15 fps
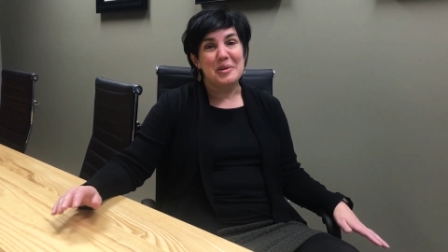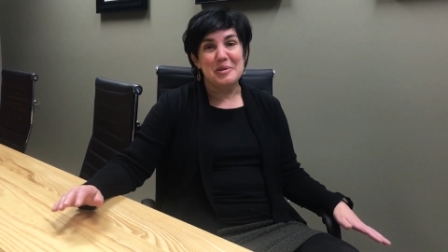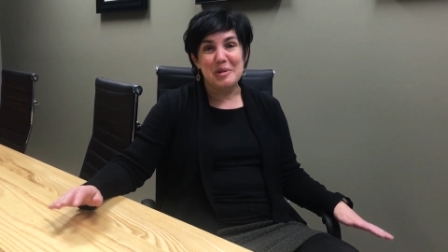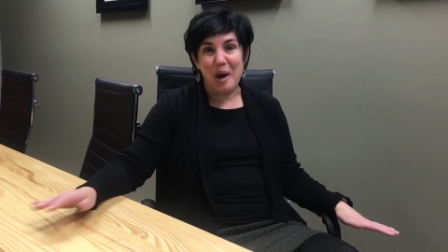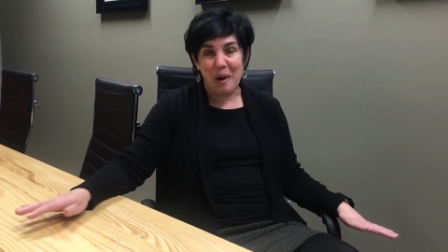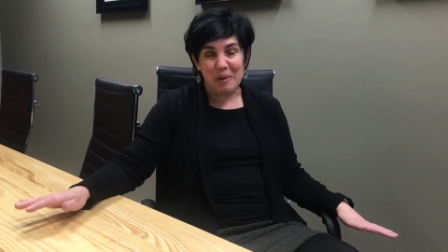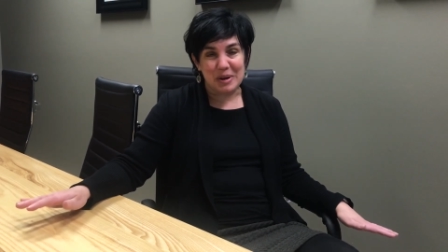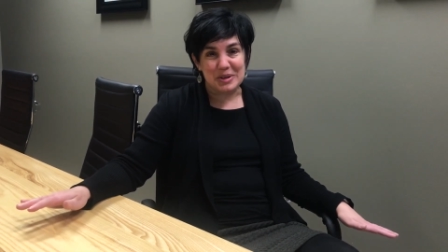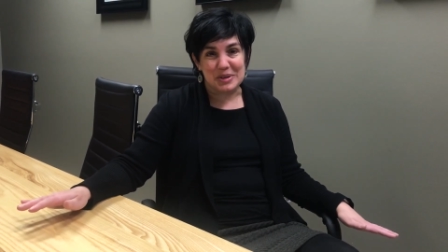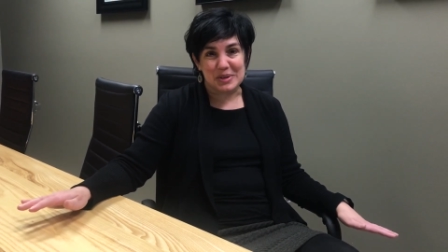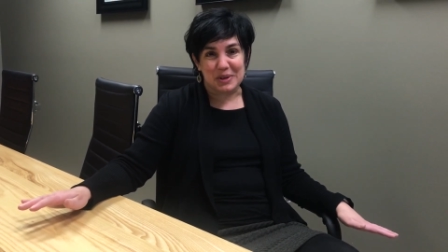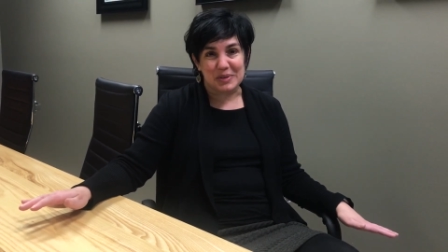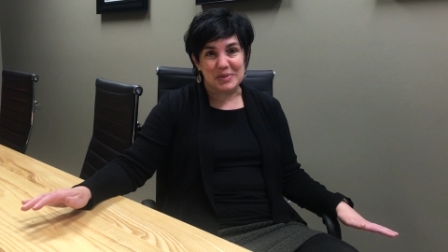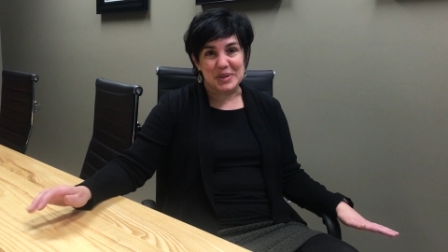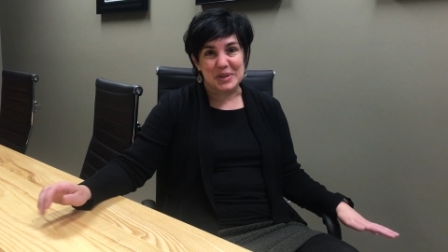No one
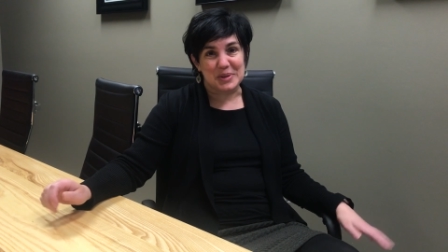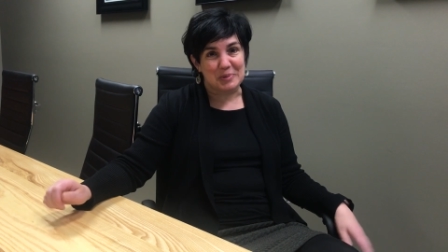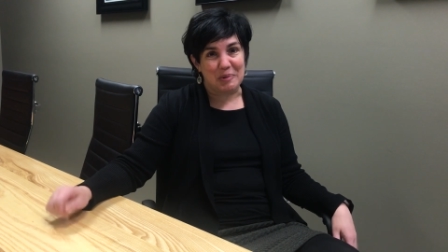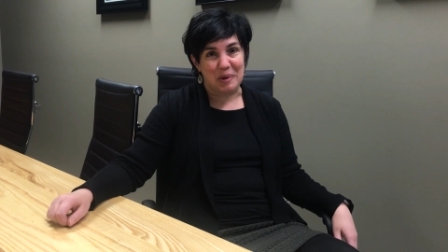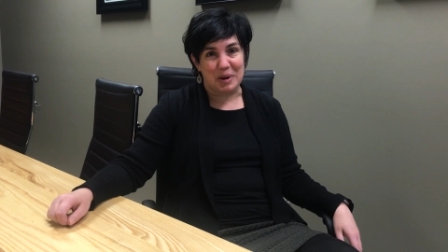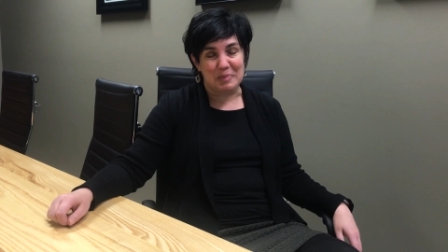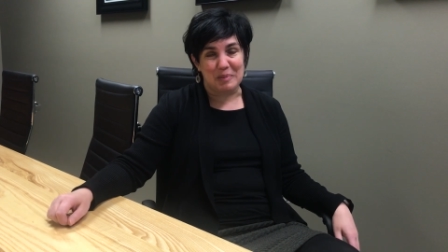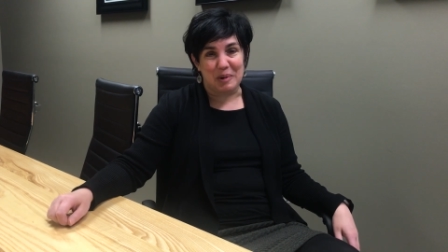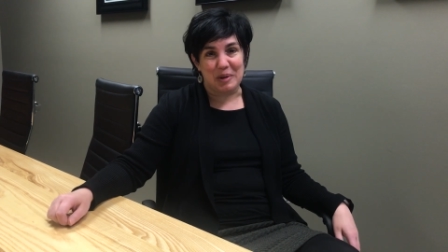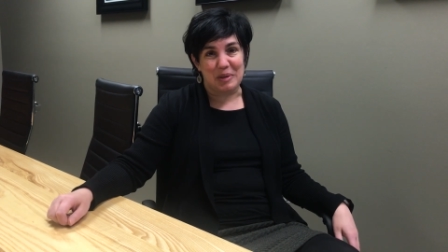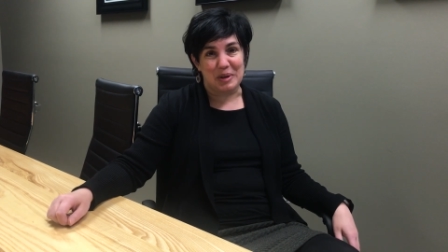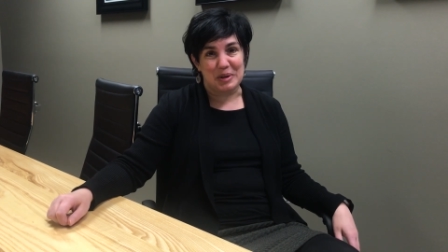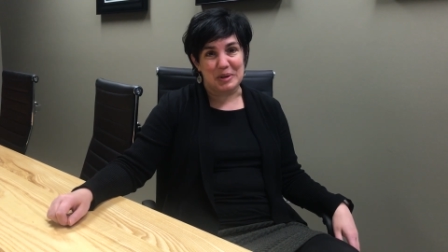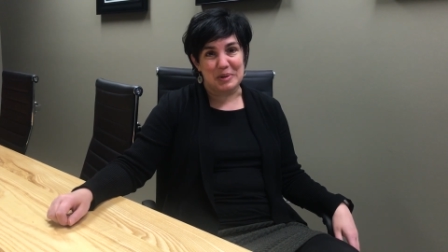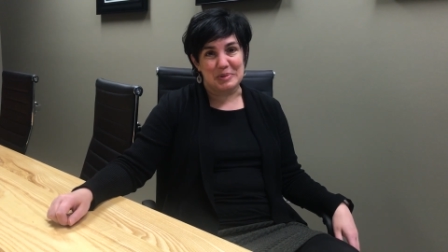deserves this award more
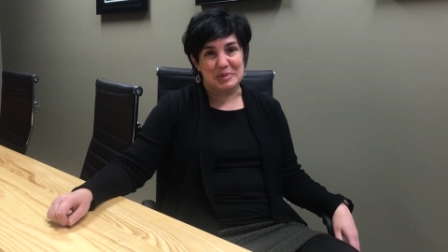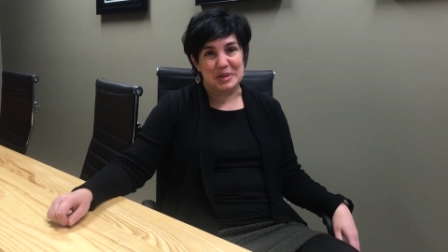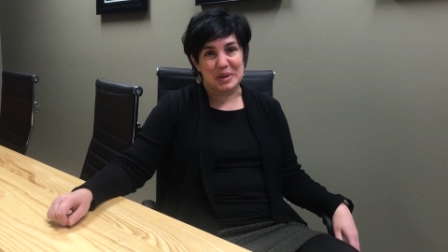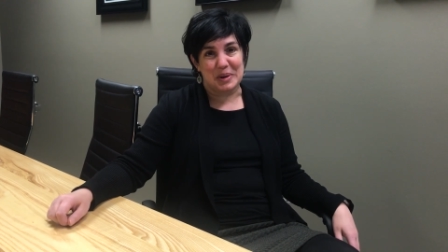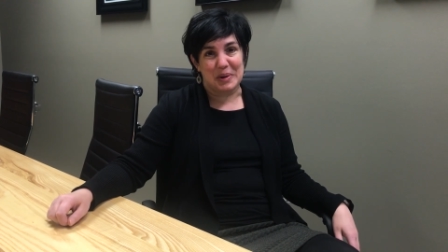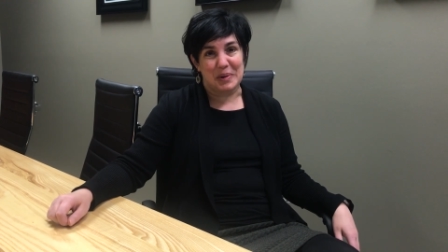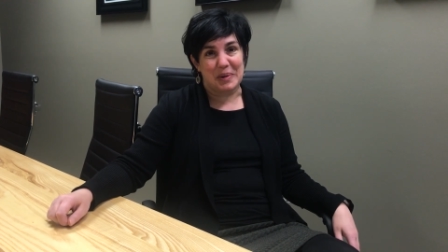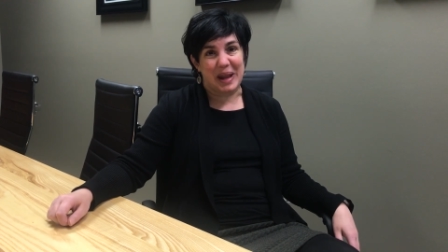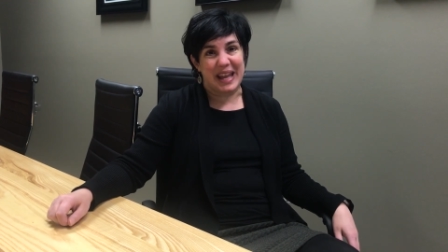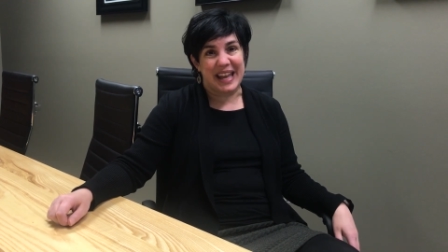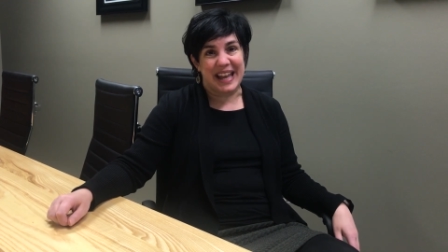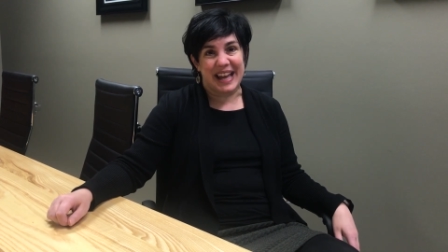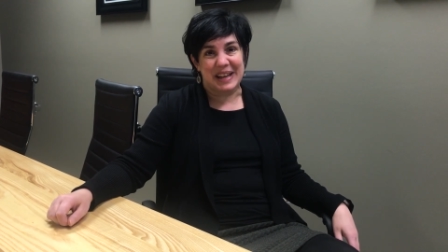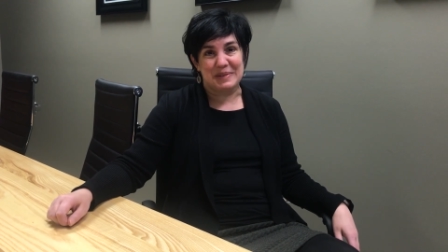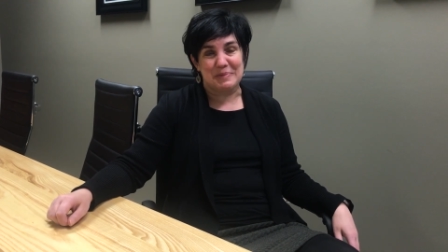than you do,
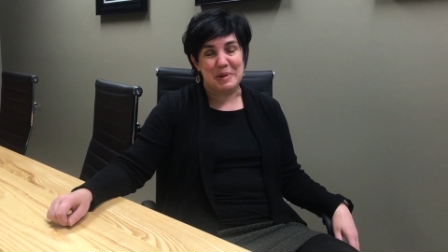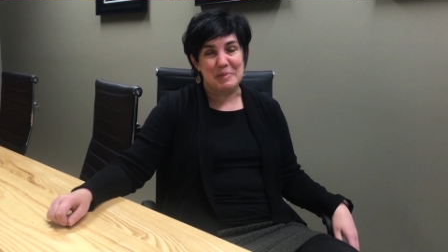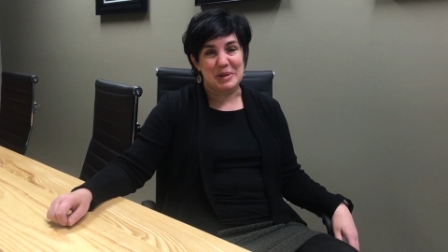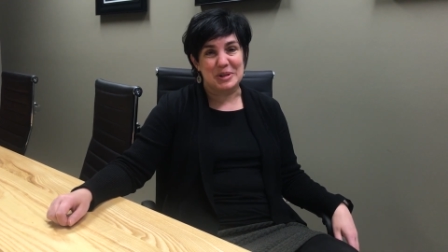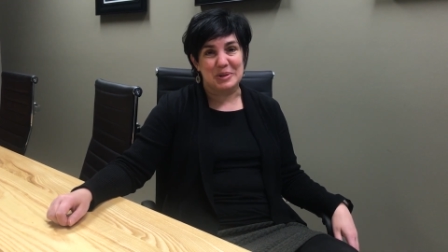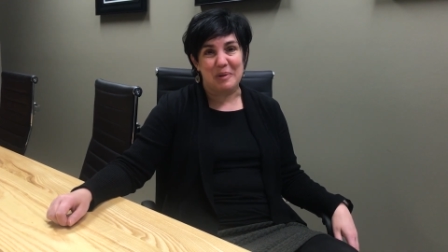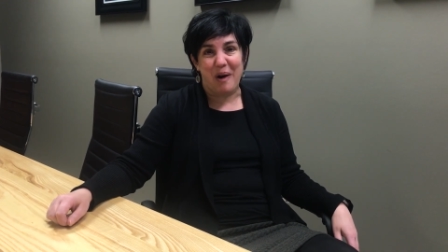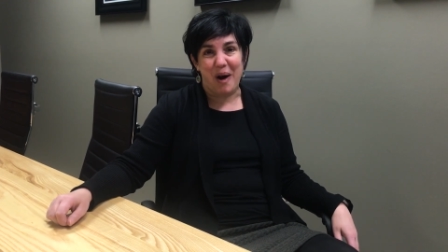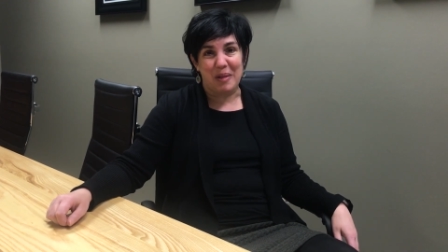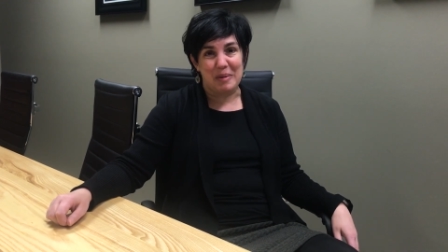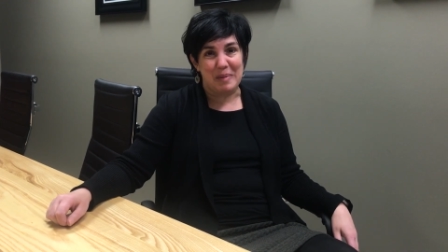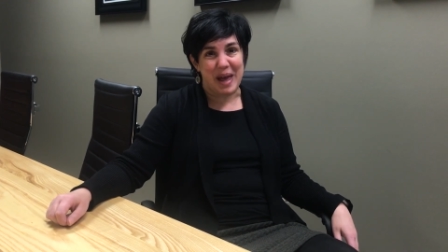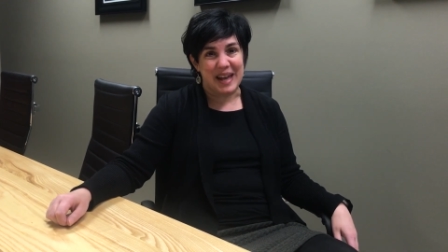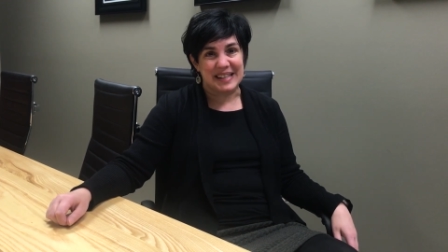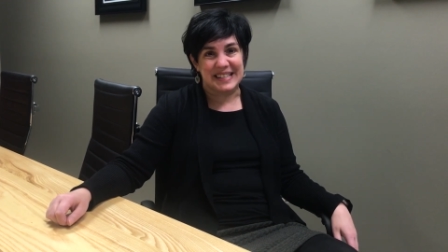and we wish you all the
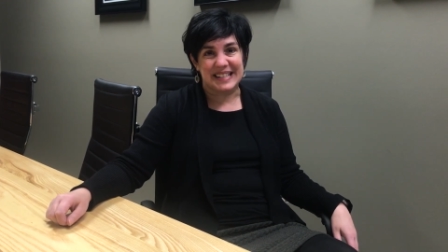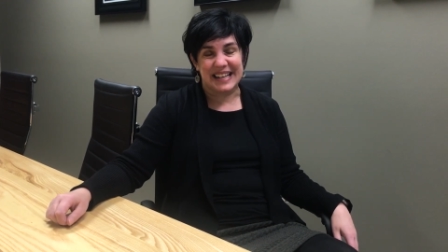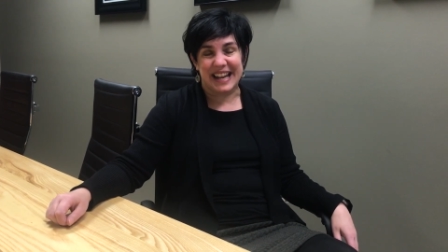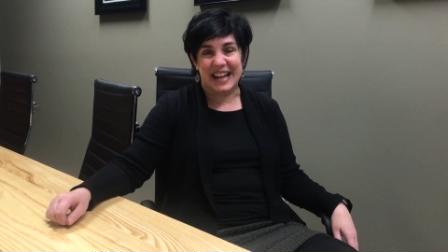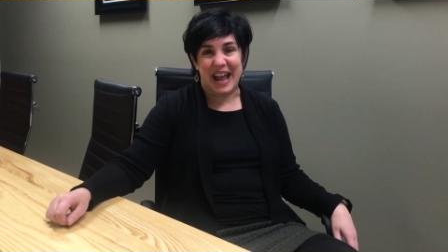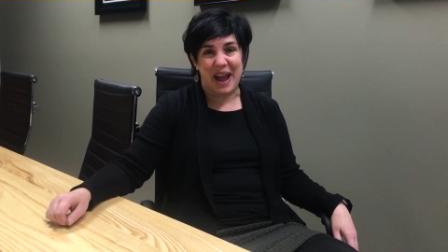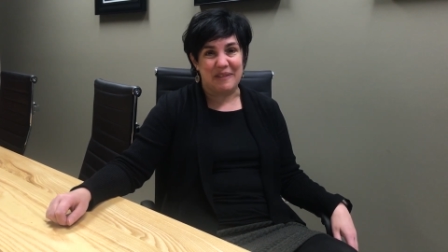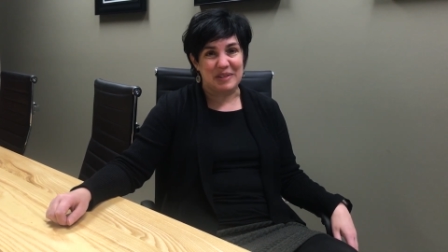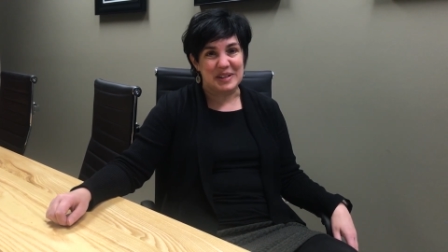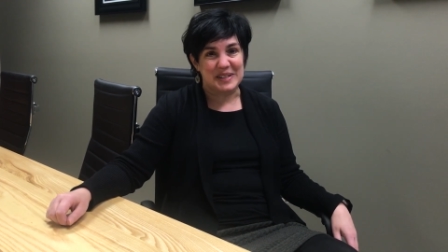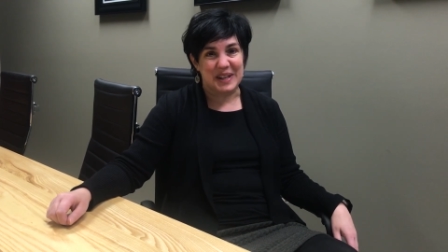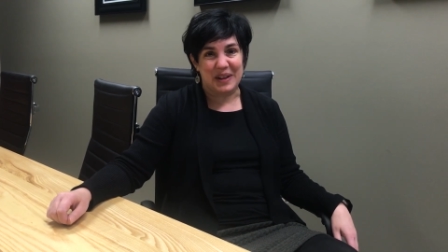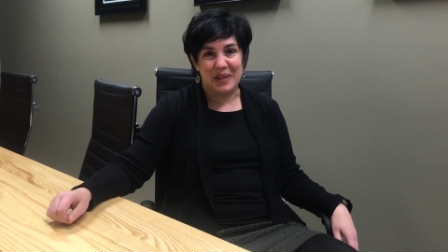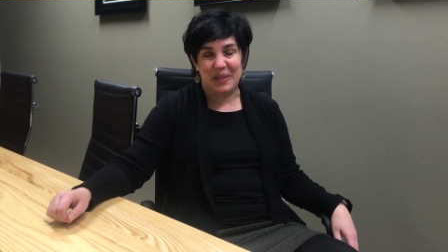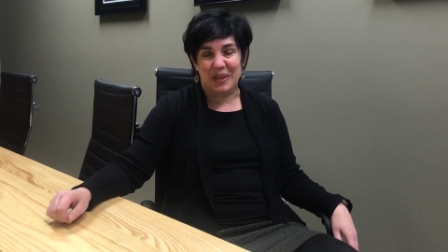best in every
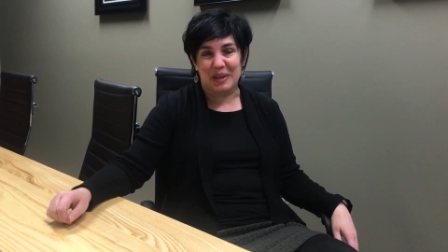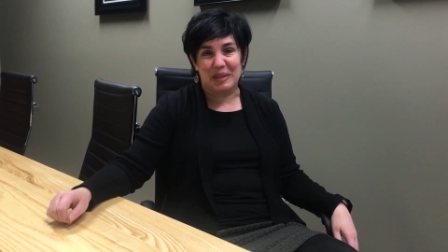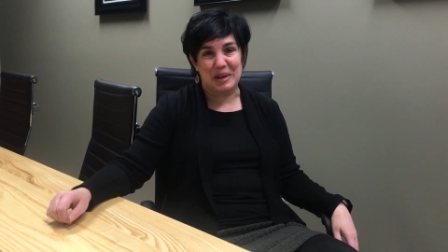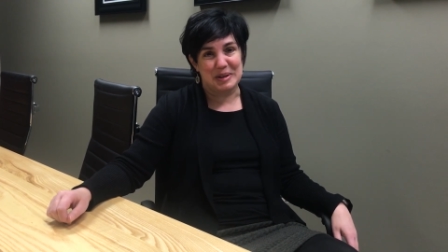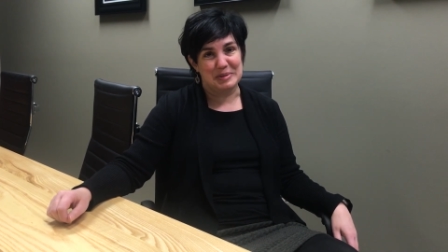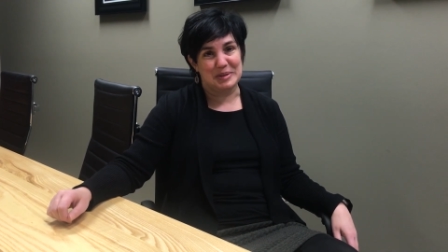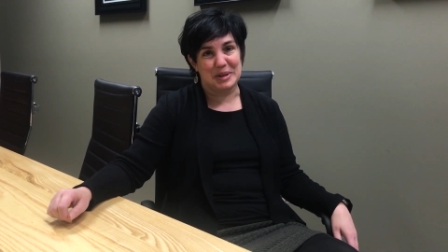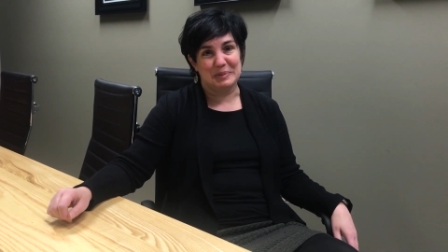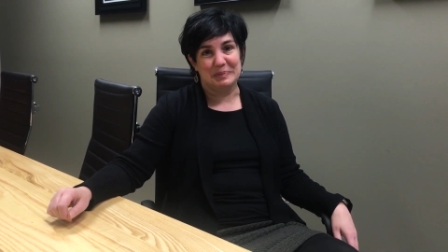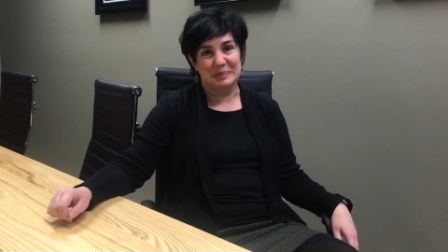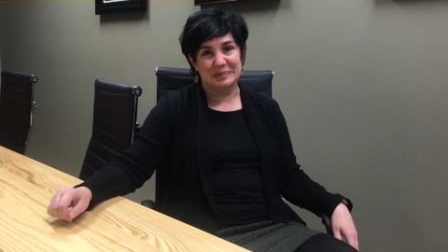single thing that you do.